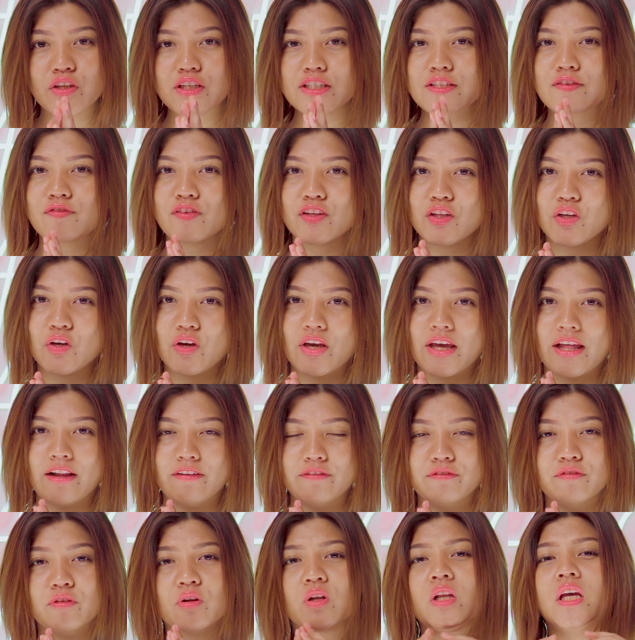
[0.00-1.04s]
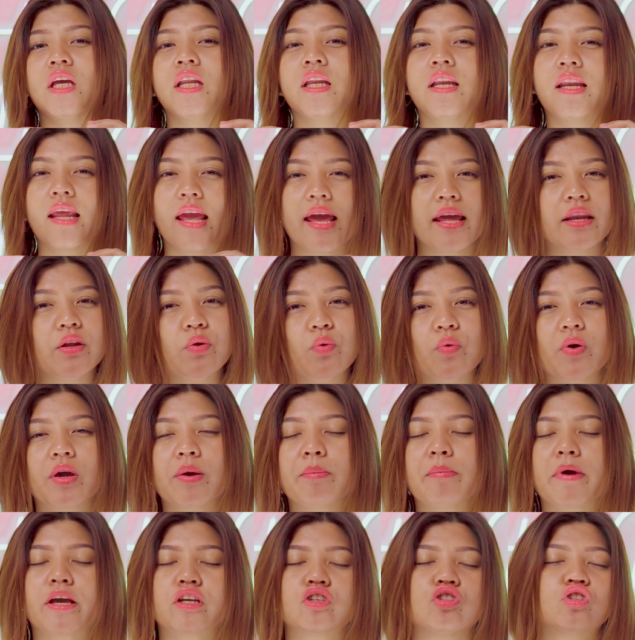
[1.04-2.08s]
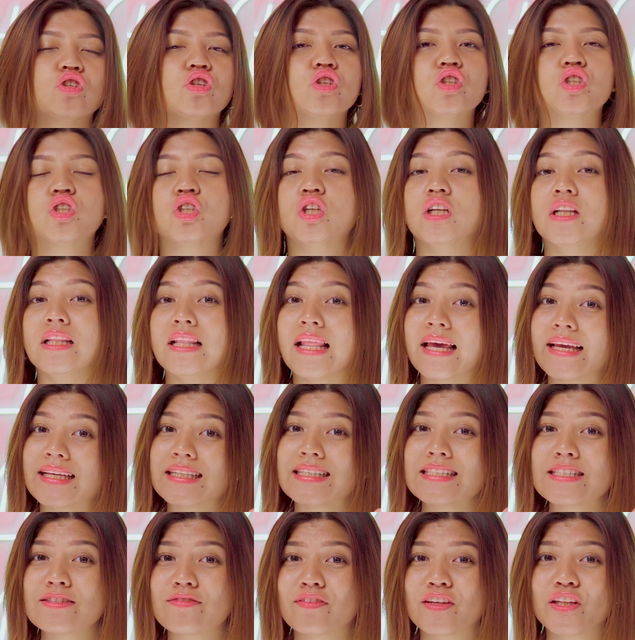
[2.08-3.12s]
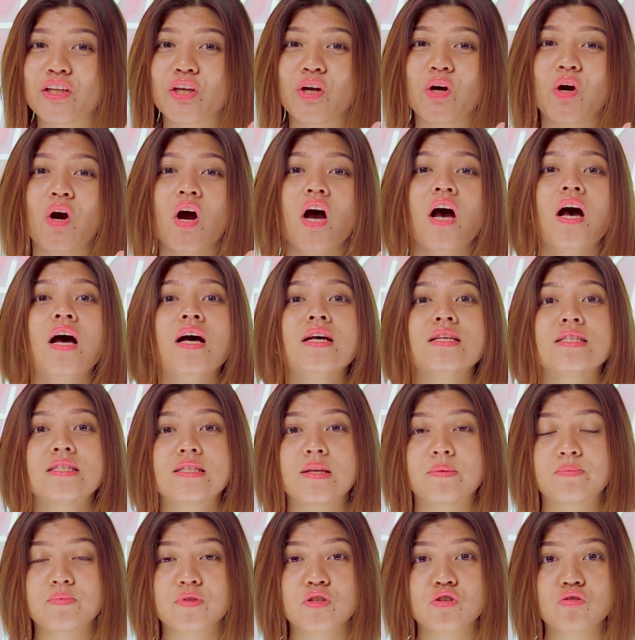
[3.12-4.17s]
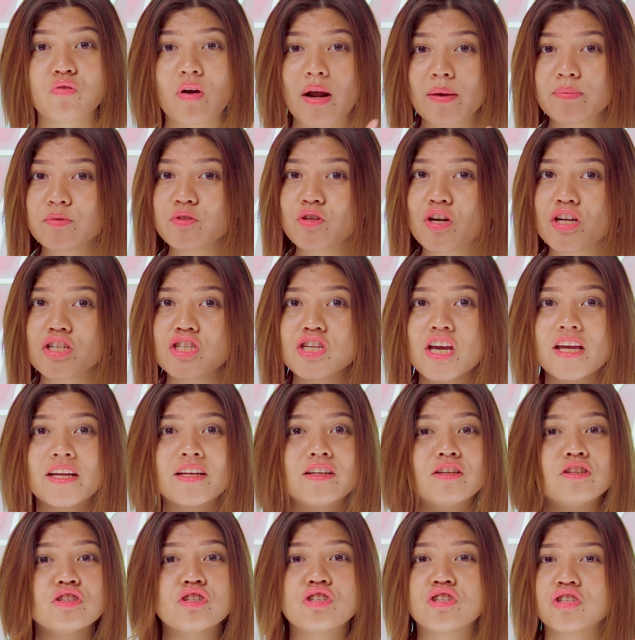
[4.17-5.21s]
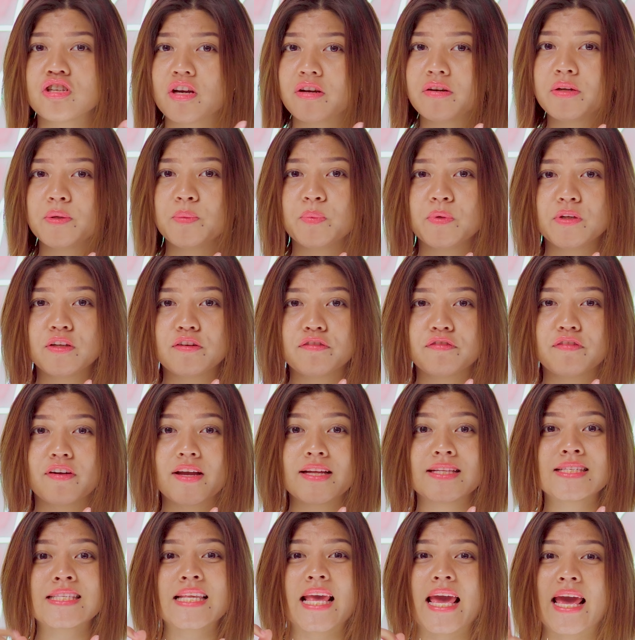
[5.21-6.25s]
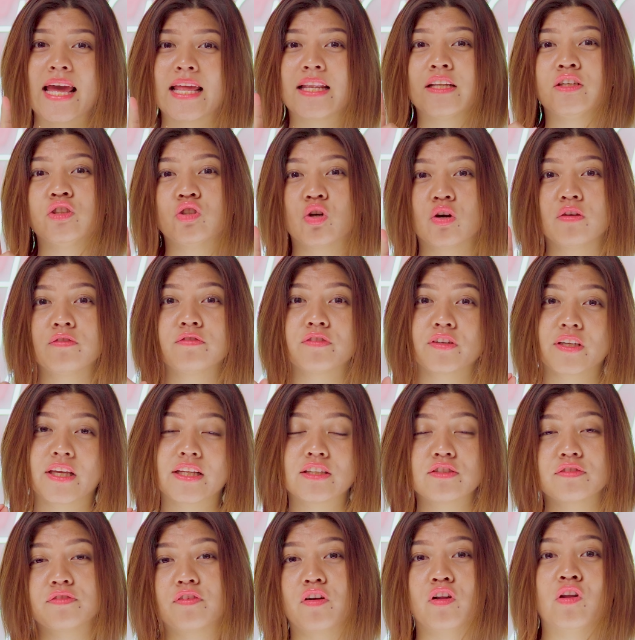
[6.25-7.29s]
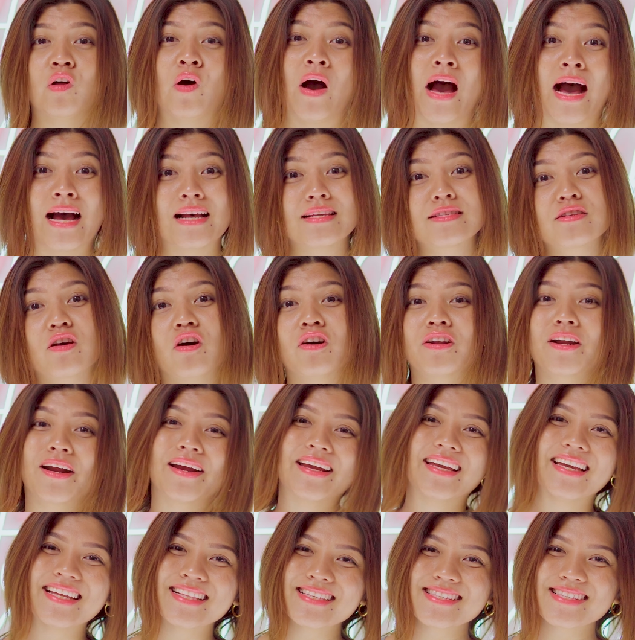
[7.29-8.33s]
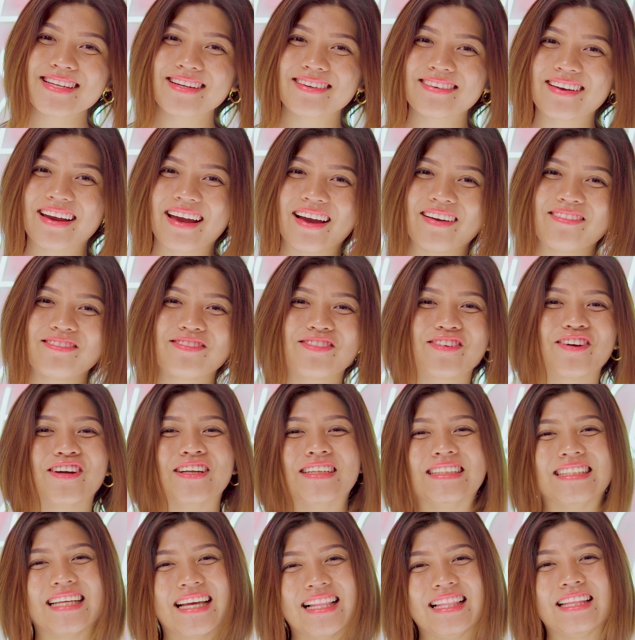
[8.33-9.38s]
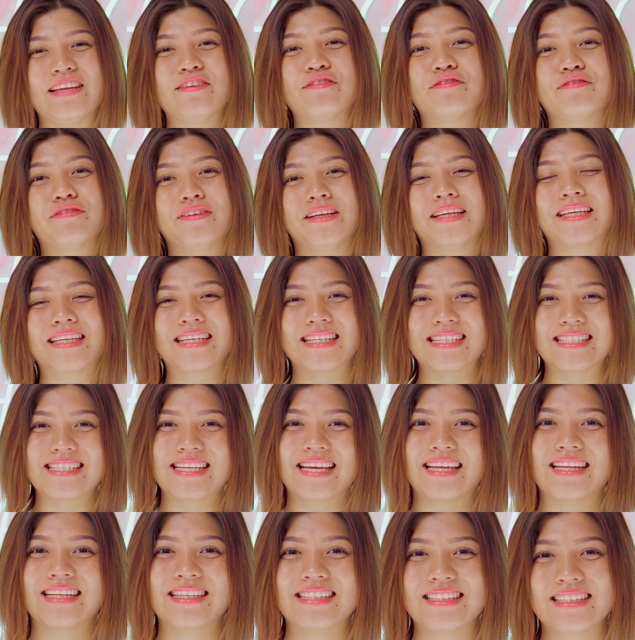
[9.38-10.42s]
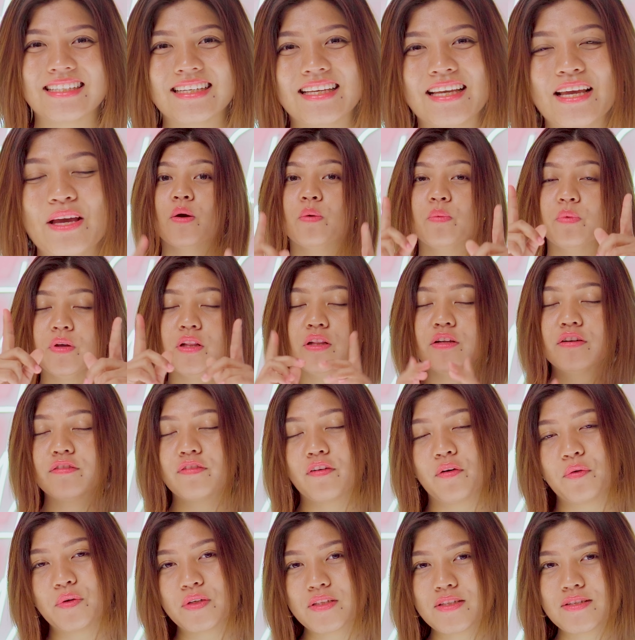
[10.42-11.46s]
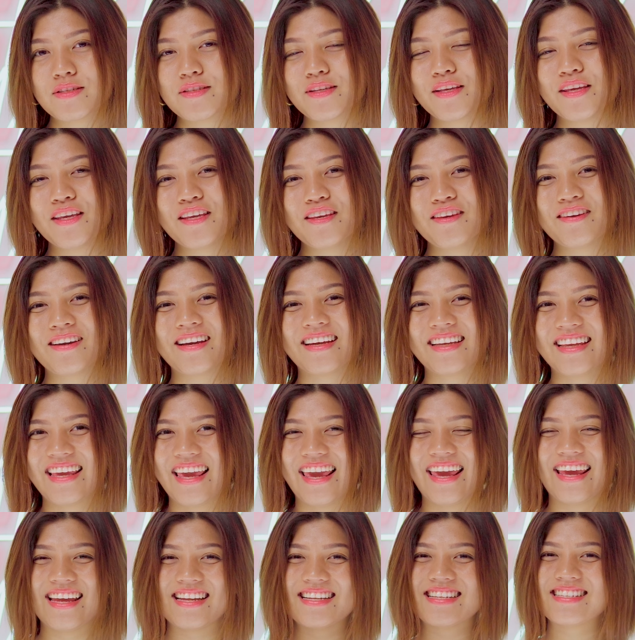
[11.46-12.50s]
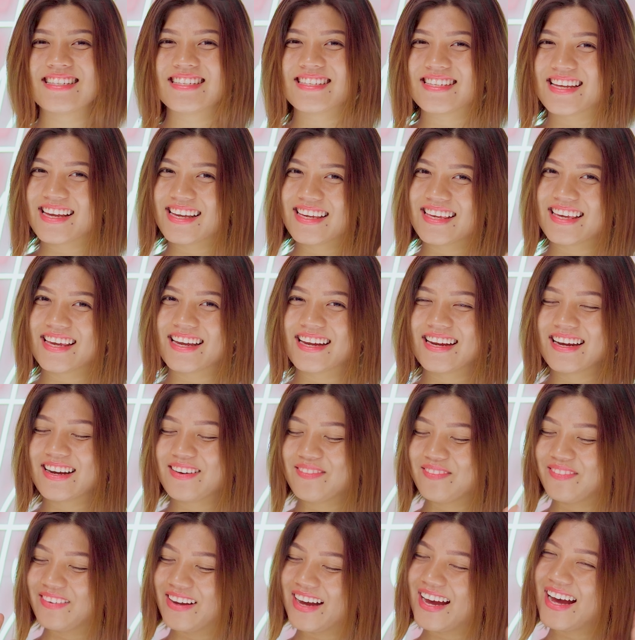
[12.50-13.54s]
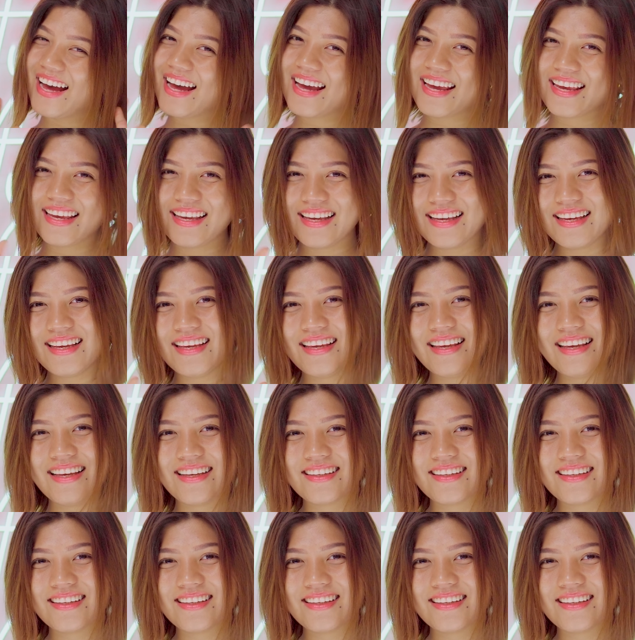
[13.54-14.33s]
this video helpful in any way, make sure to like this video, subscribe to our channel, share it with your friends, and don't forget to follow us on our Instagram for daily free content. We look forward to seeing you again. Take care. Bye.